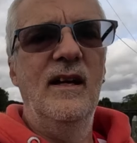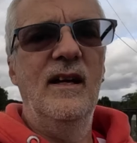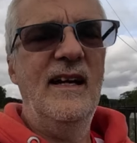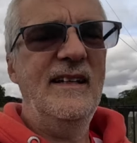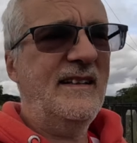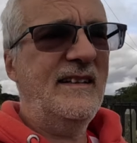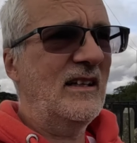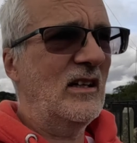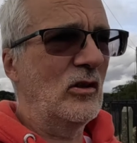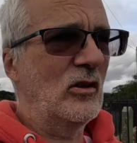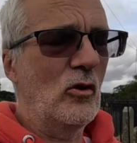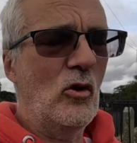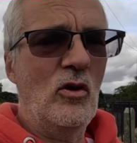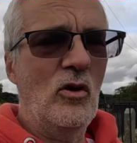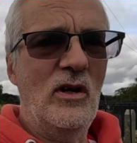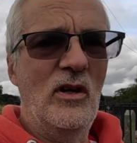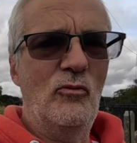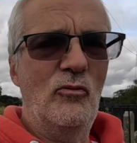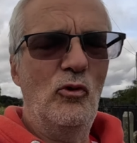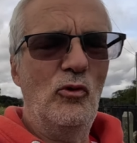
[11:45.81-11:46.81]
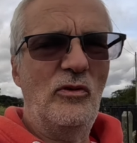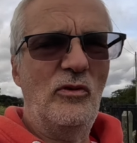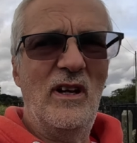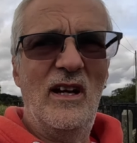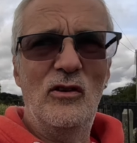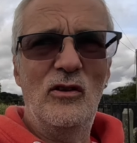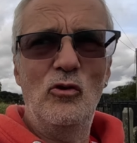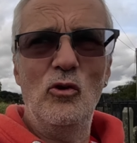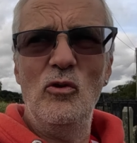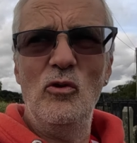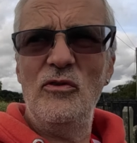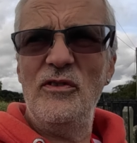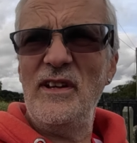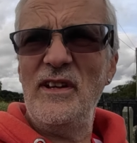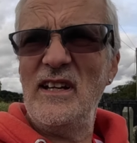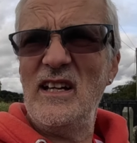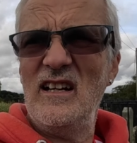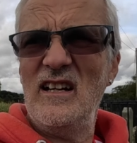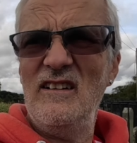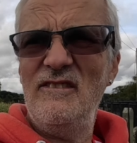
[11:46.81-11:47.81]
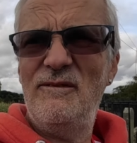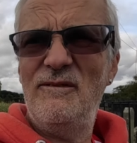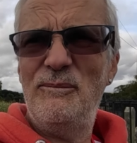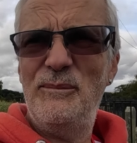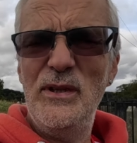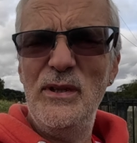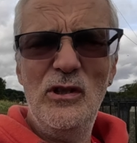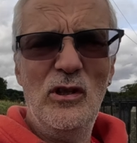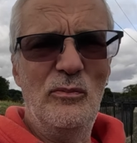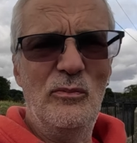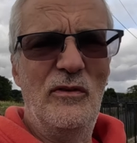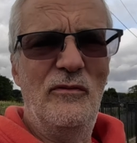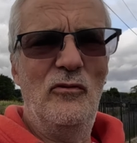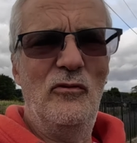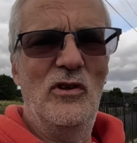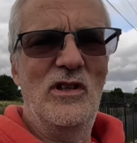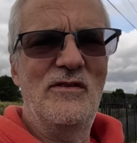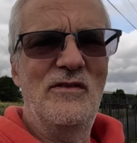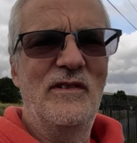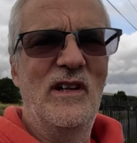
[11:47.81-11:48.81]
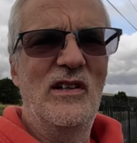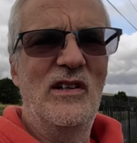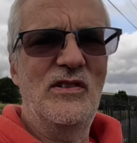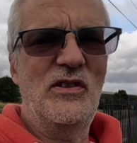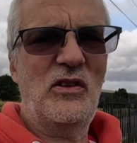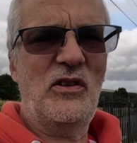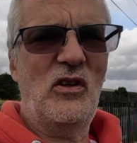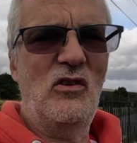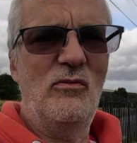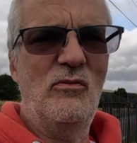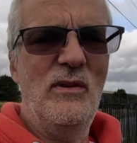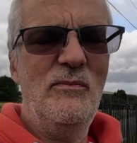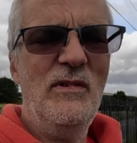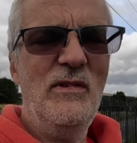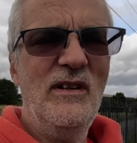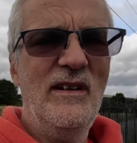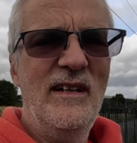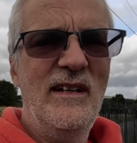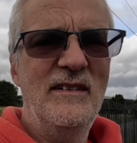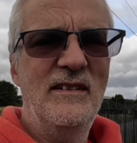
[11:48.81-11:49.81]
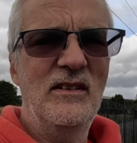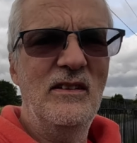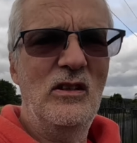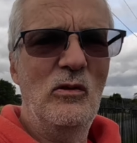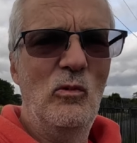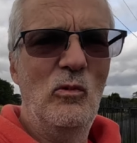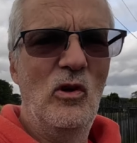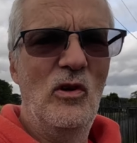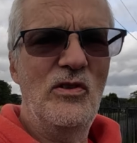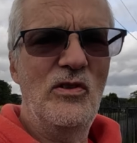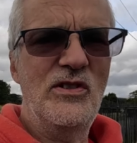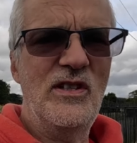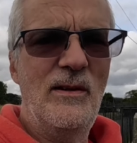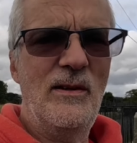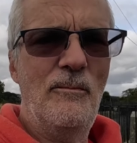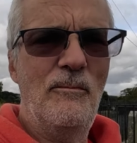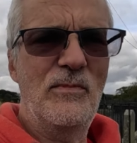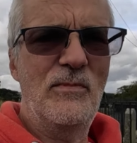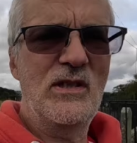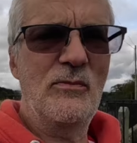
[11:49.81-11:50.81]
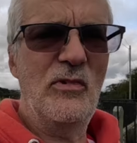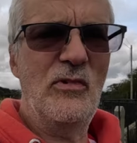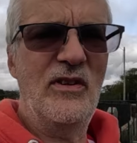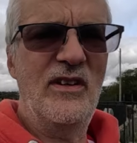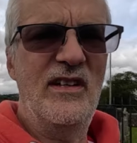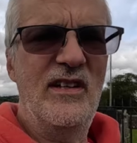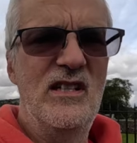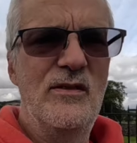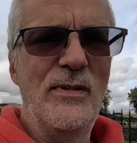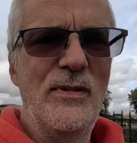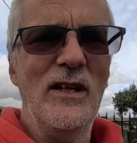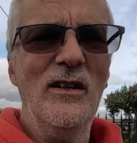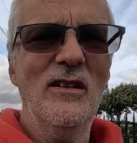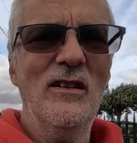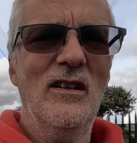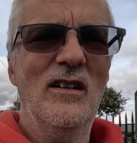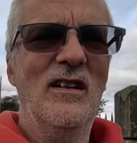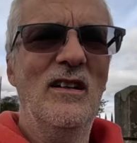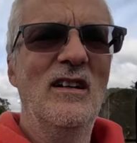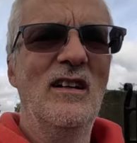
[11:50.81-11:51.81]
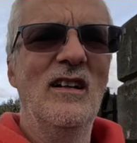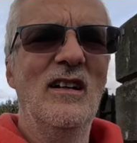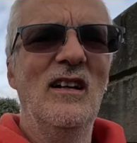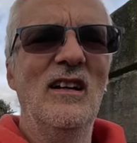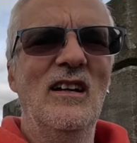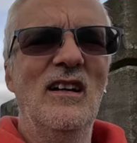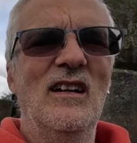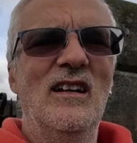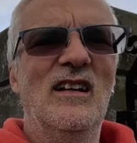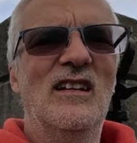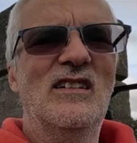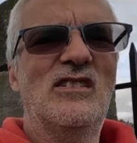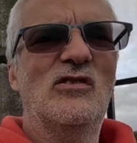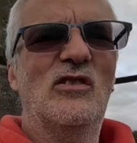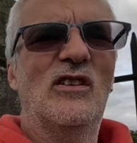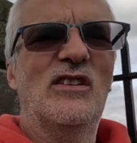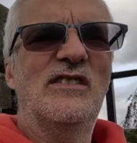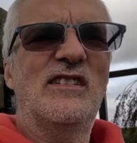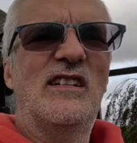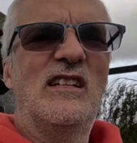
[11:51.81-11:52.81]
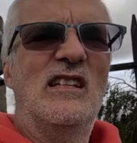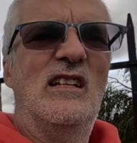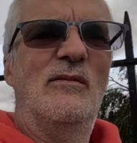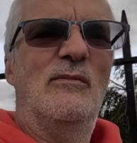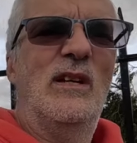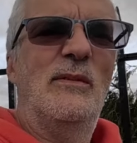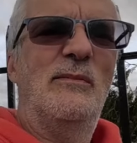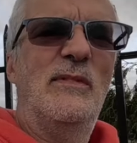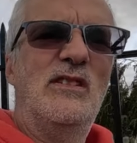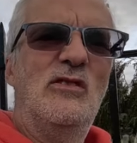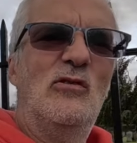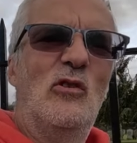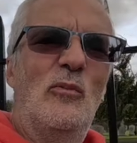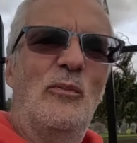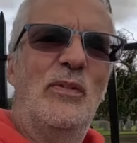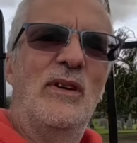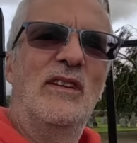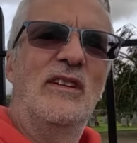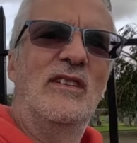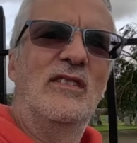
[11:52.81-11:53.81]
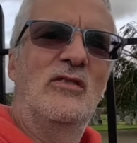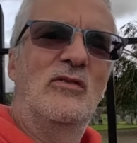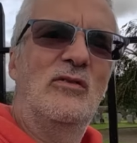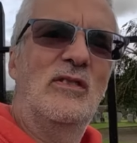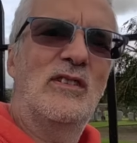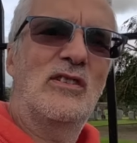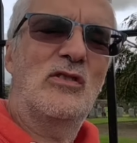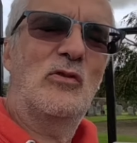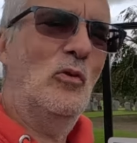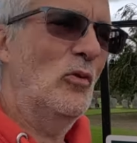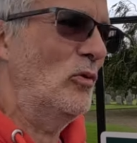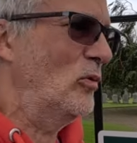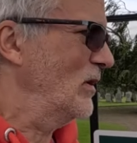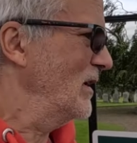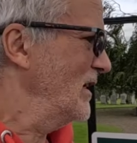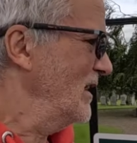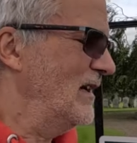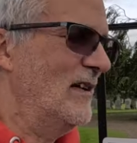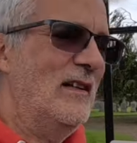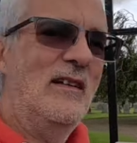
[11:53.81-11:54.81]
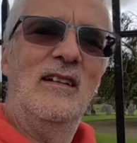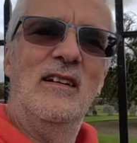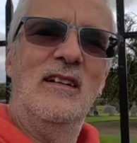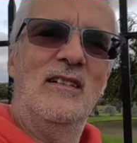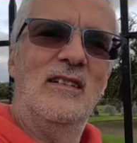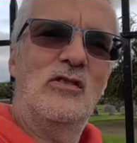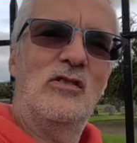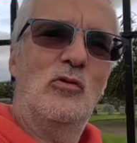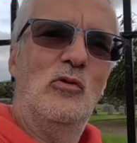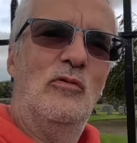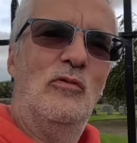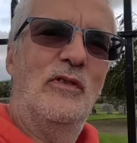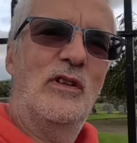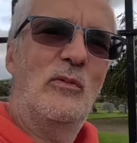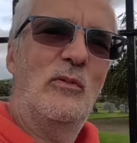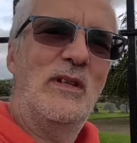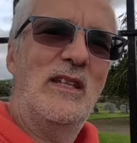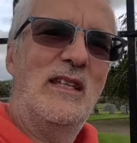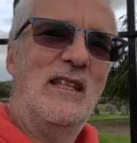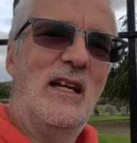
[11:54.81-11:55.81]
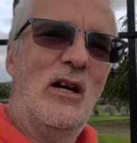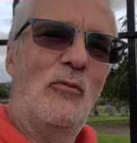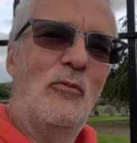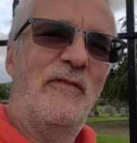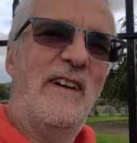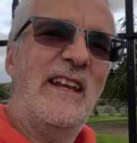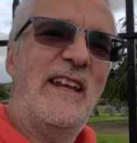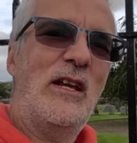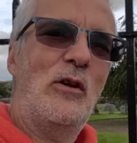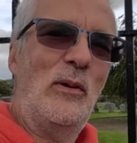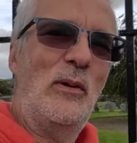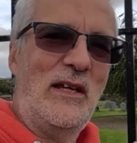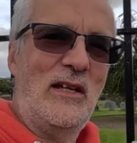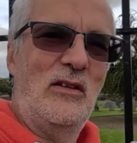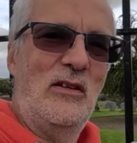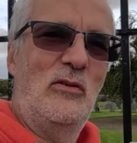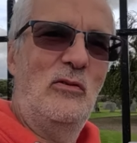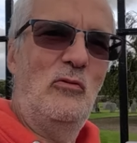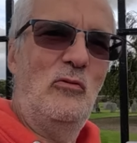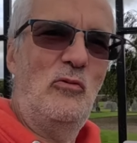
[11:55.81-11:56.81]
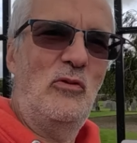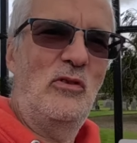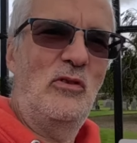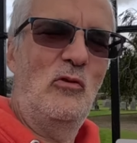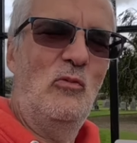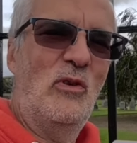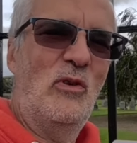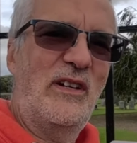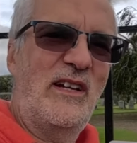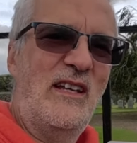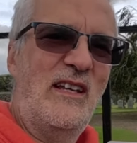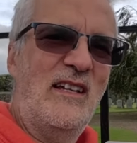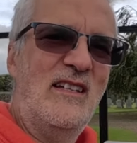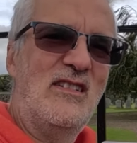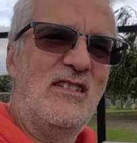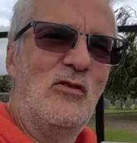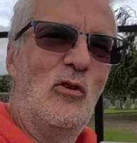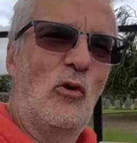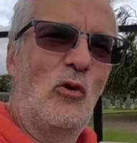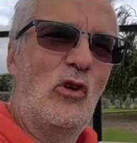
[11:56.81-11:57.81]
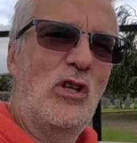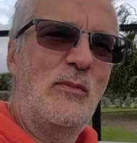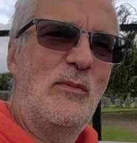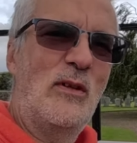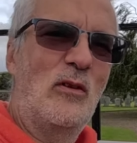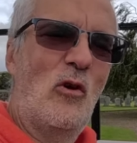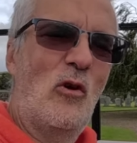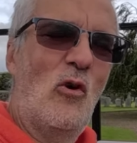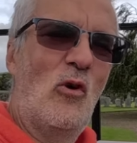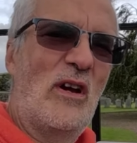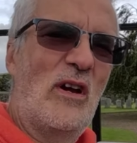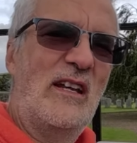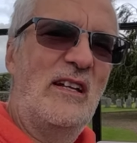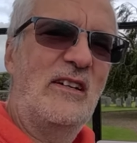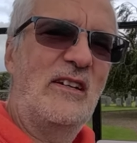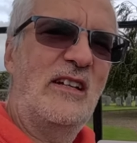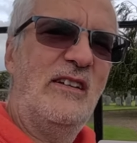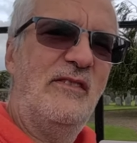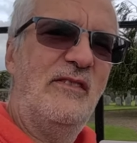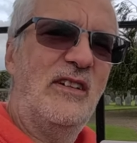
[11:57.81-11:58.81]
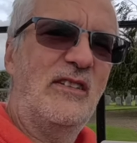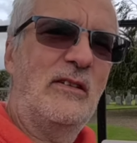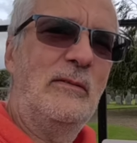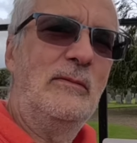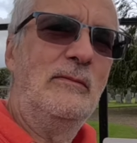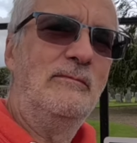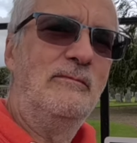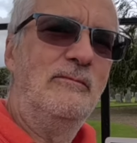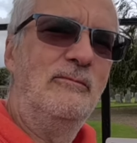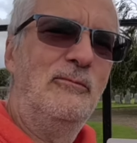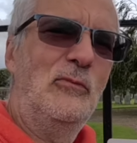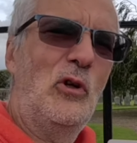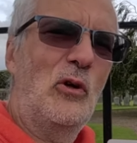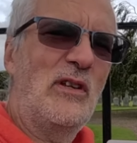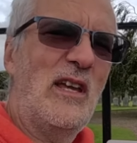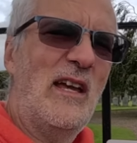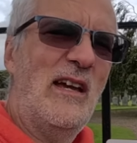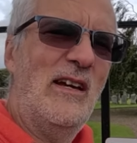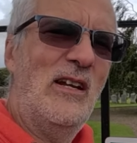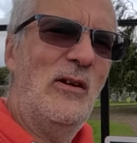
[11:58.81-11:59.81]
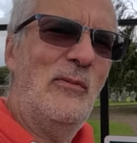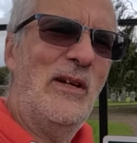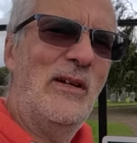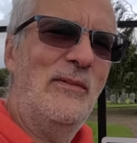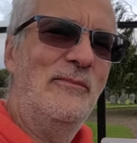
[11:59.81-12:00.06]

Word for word: heading along a road that I don't think I've been on before as far as I can remember, heading towards um, somewhere that is bigger. I saw a sign that made me stop, so let's go uh, let's go for a wee, a very quick look. Don't worry, it's not going to be long in a graveyard. Not yet anyway.